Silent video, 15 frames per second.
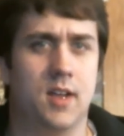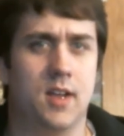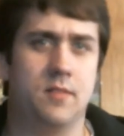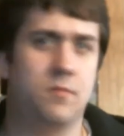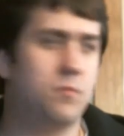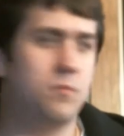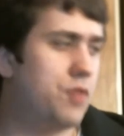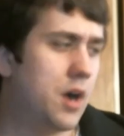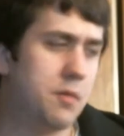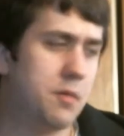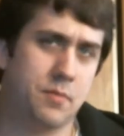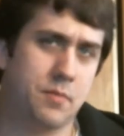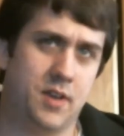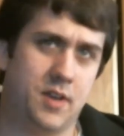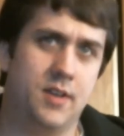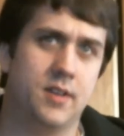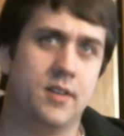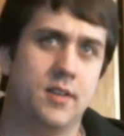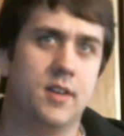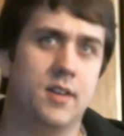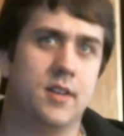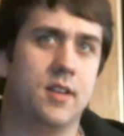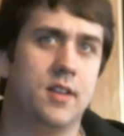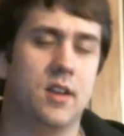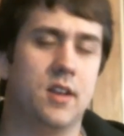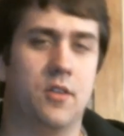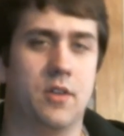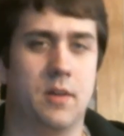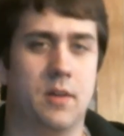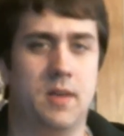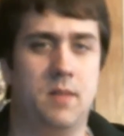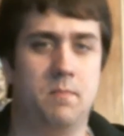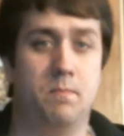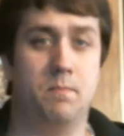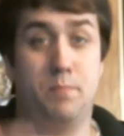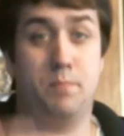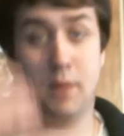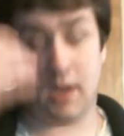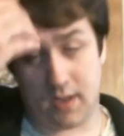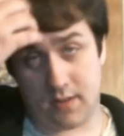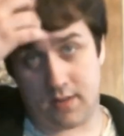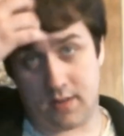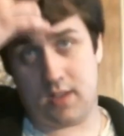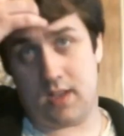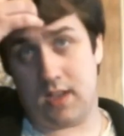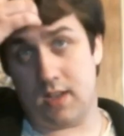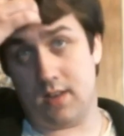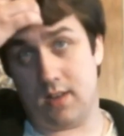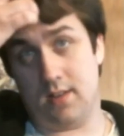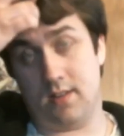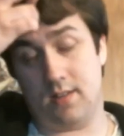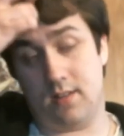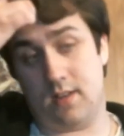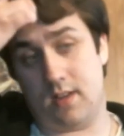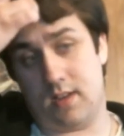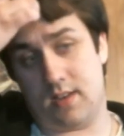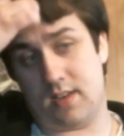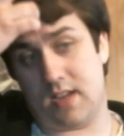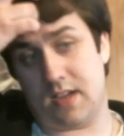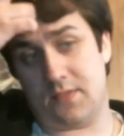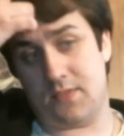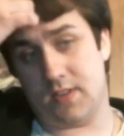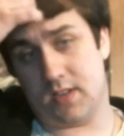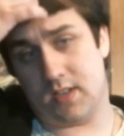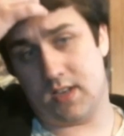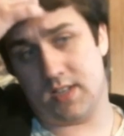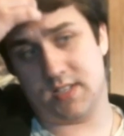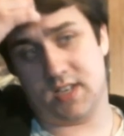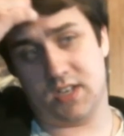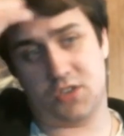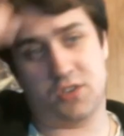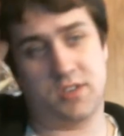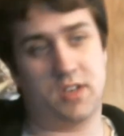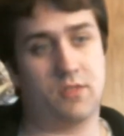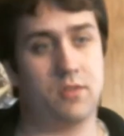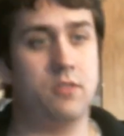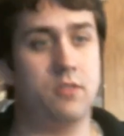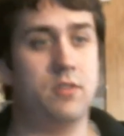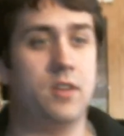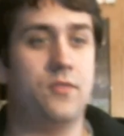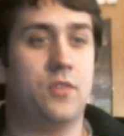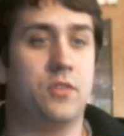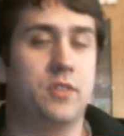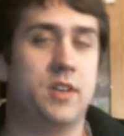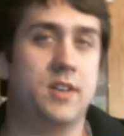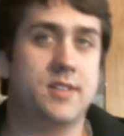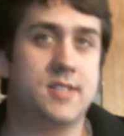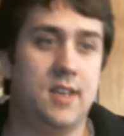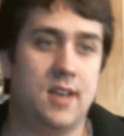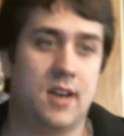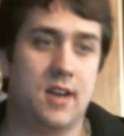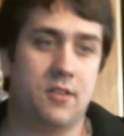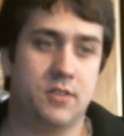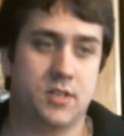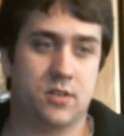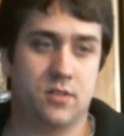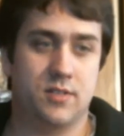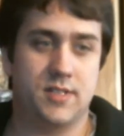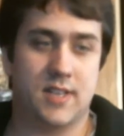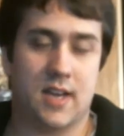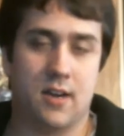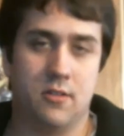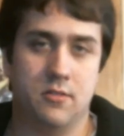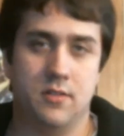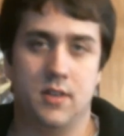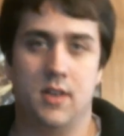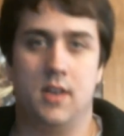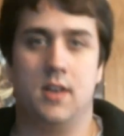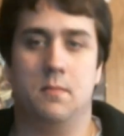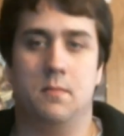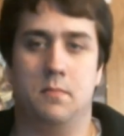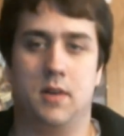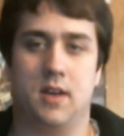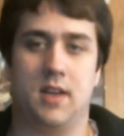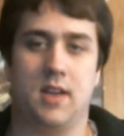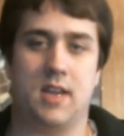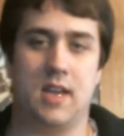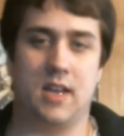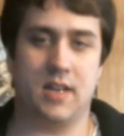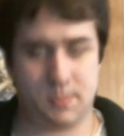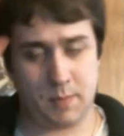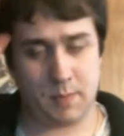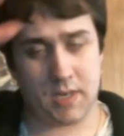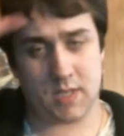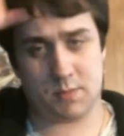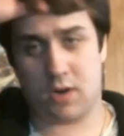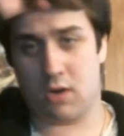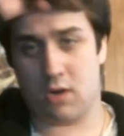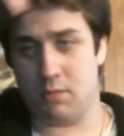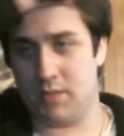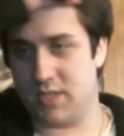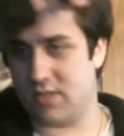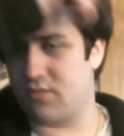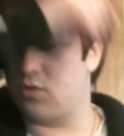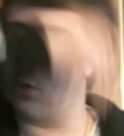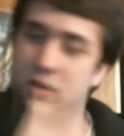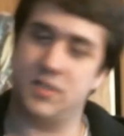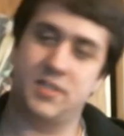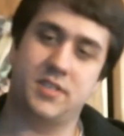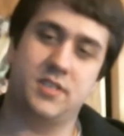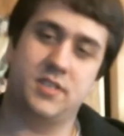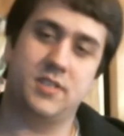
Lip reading: probably. You know what I mean? But it definitely is an interesting route, if only to see how it turns out. But again, its biggest problem is, of course,